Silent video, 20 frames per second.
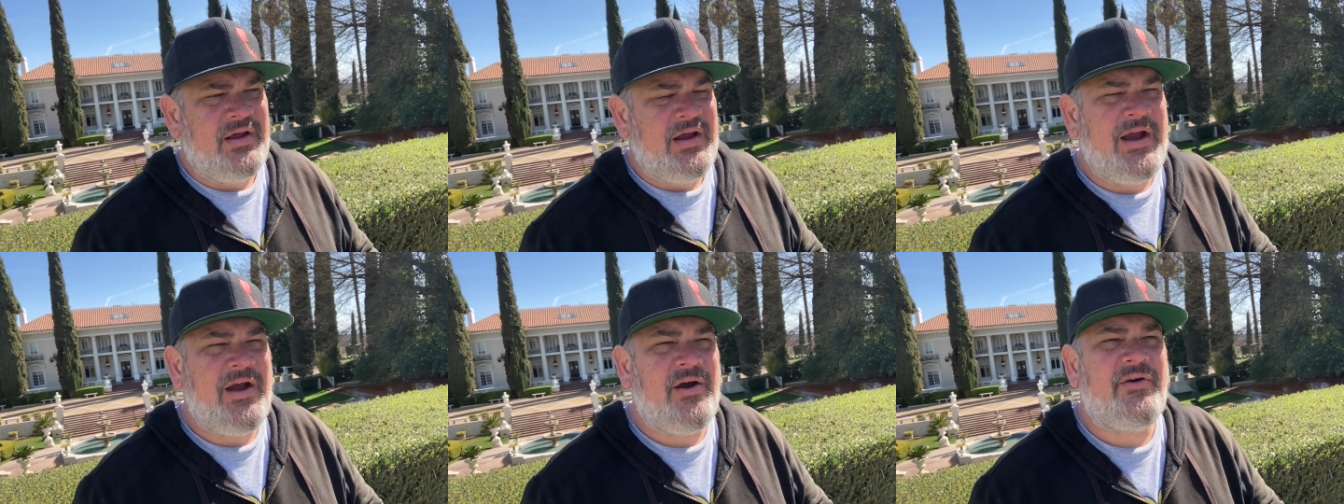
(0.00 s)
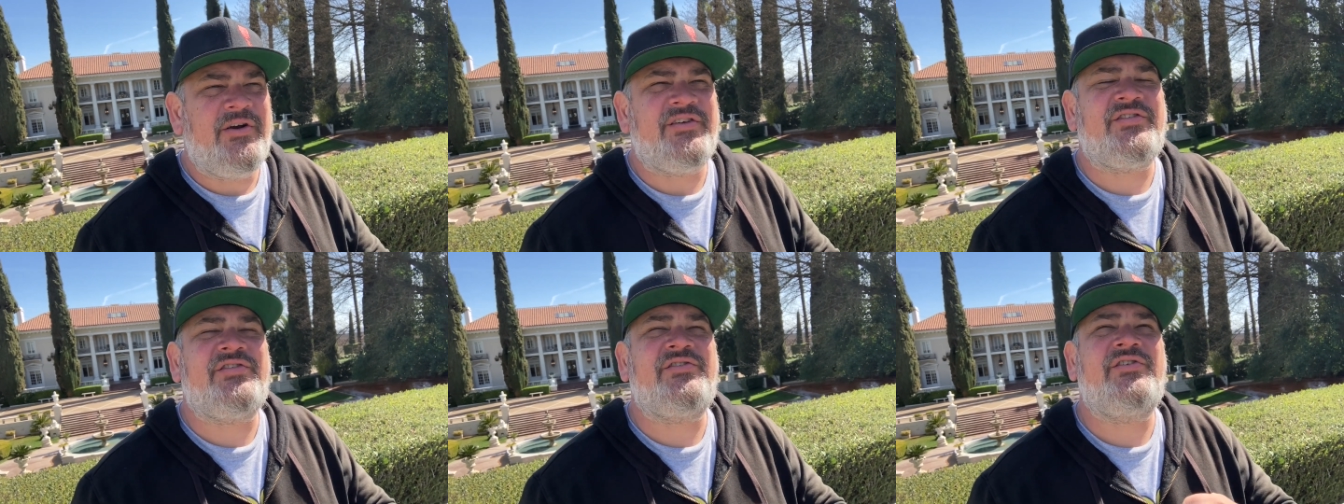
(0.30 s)

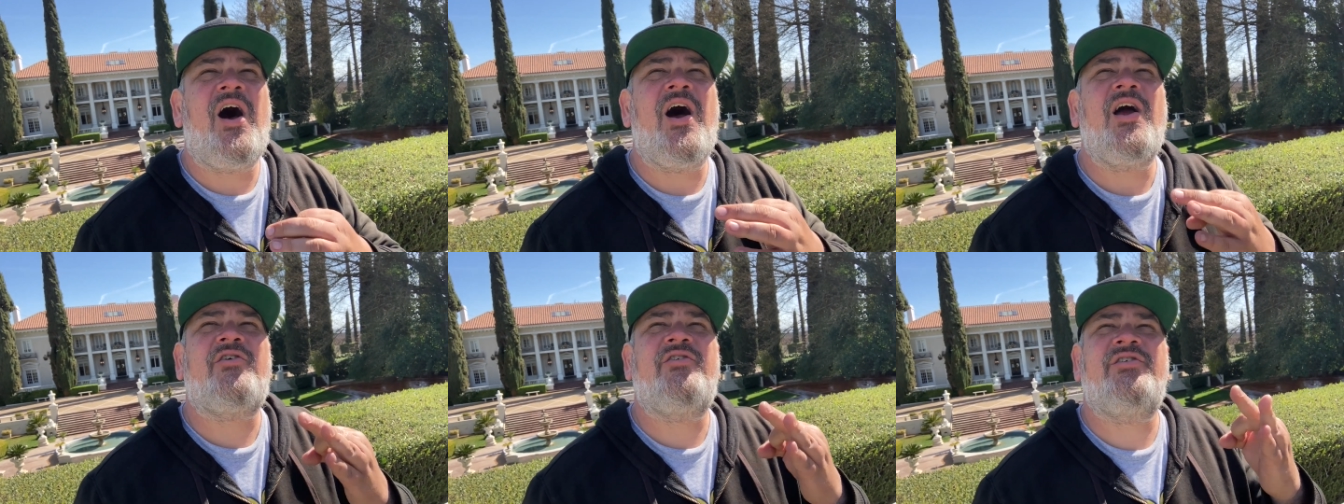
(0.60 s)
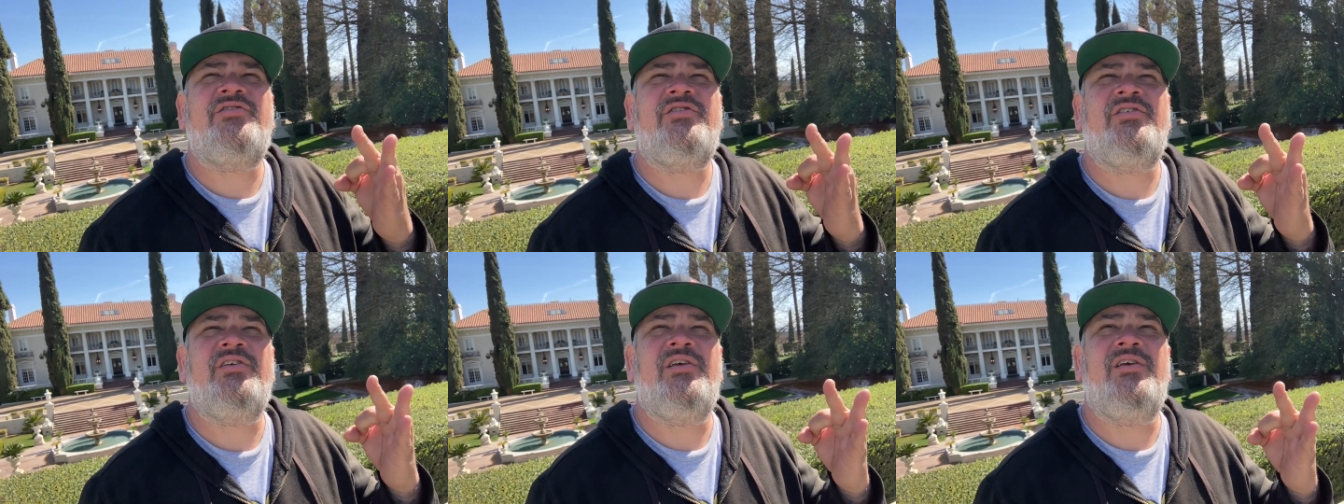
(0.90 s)

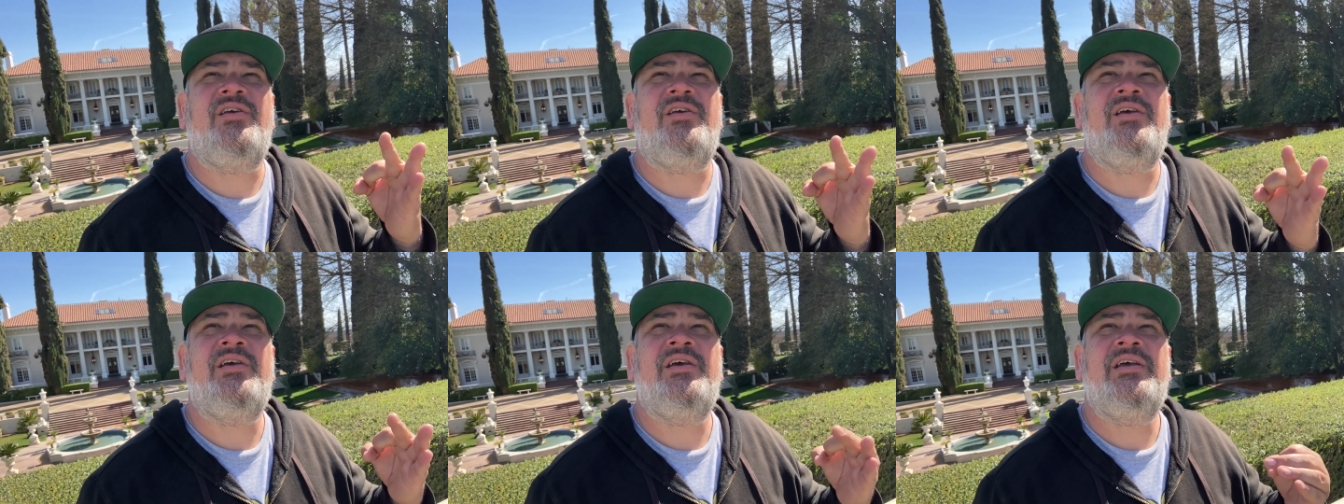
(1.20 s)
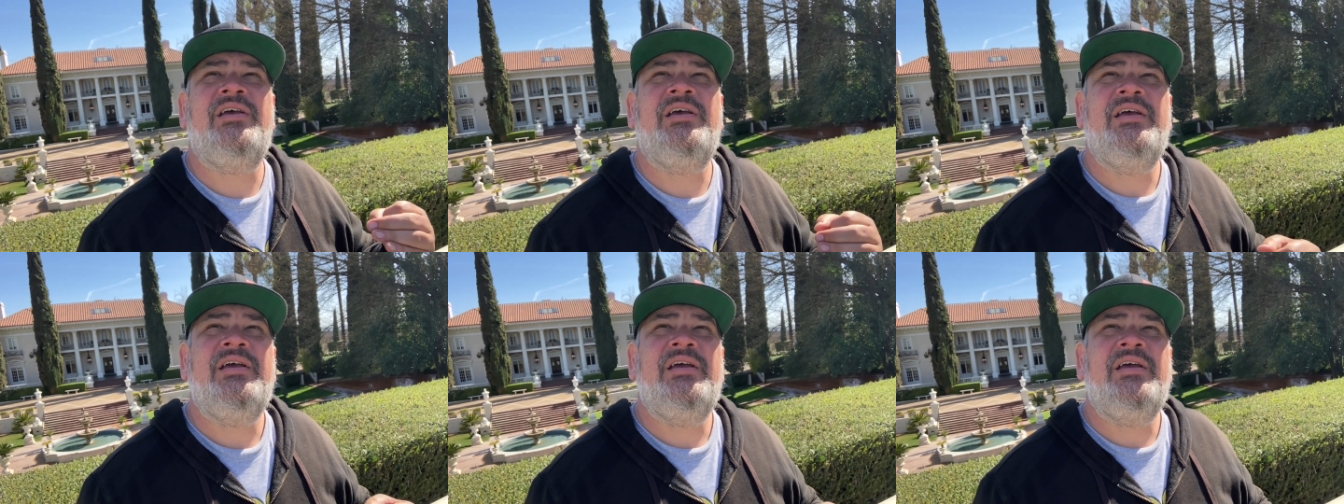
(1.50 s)
aristocracy,
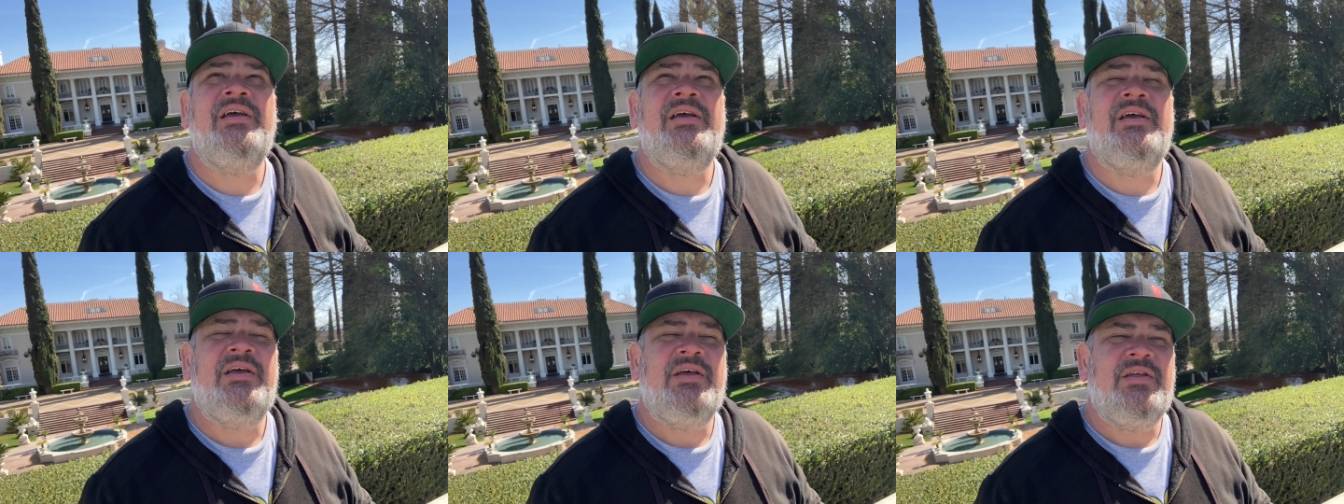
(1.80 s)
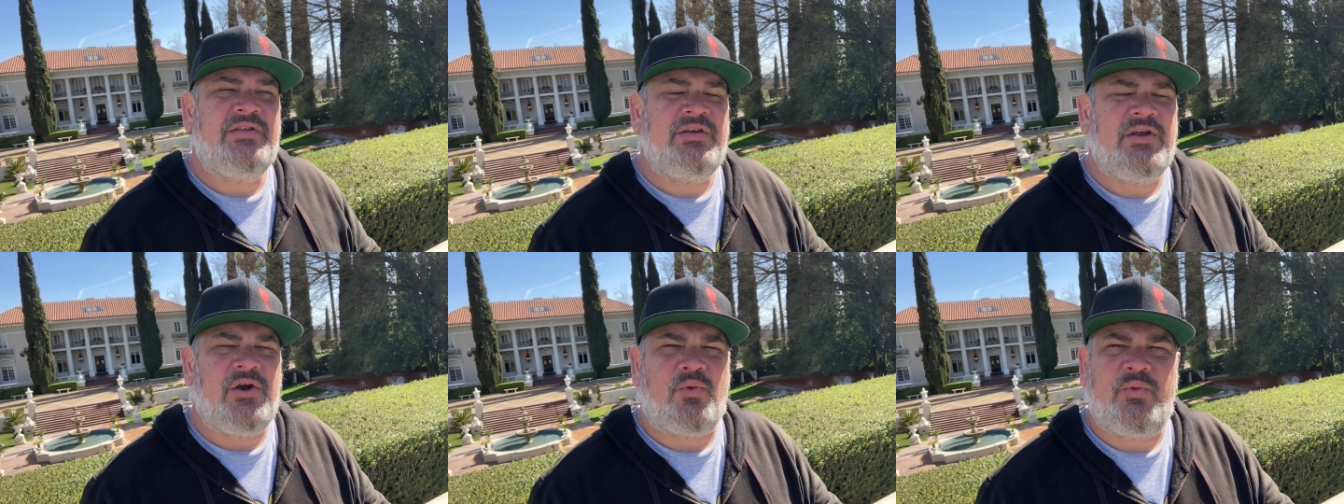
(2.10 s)

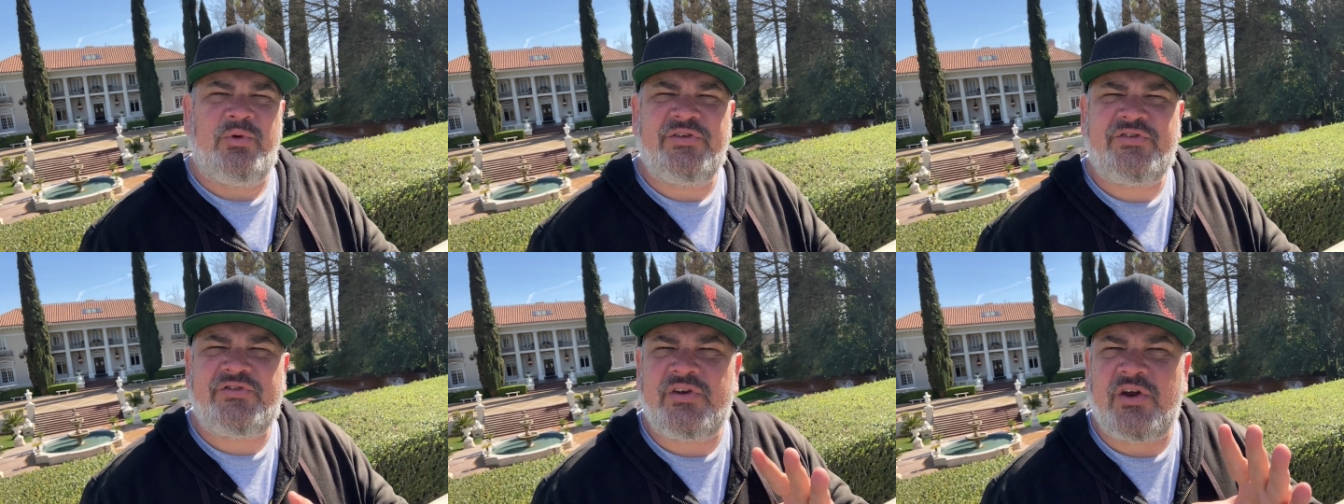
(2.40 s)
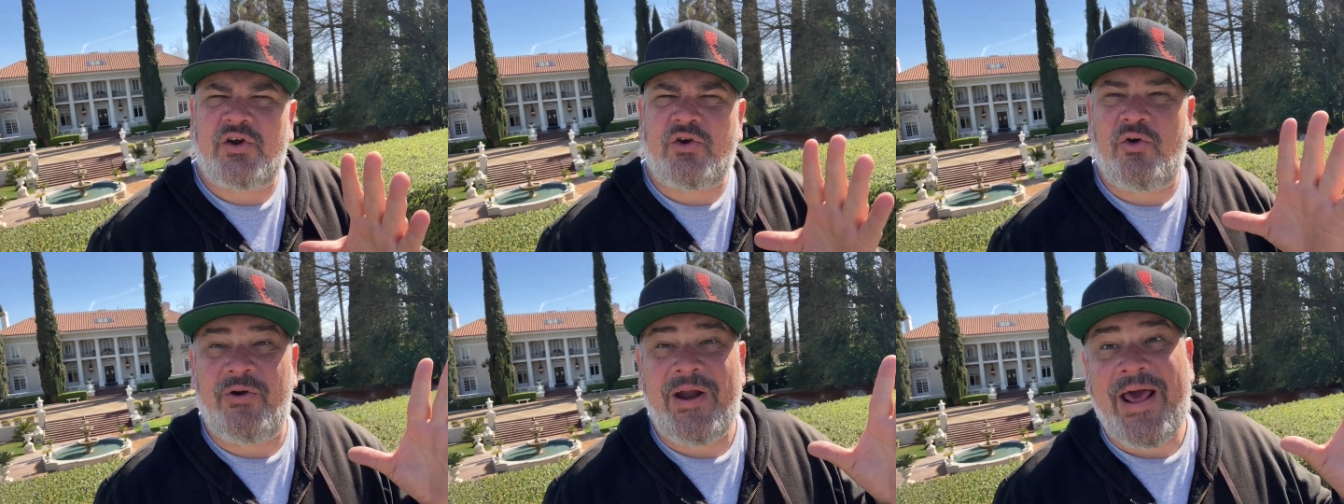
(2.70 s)
the
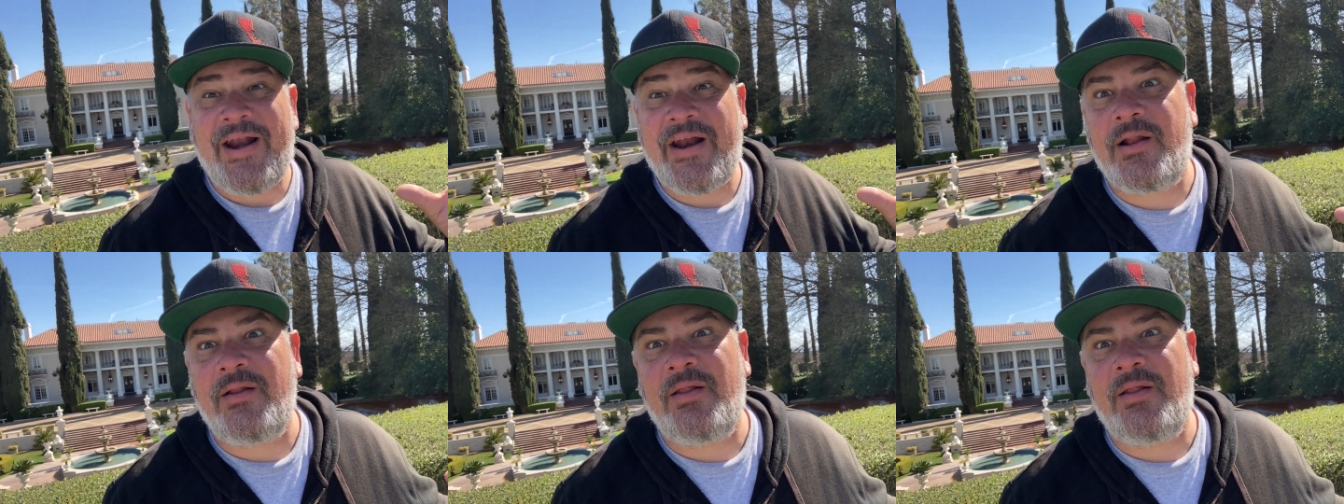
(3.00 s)
aristocratic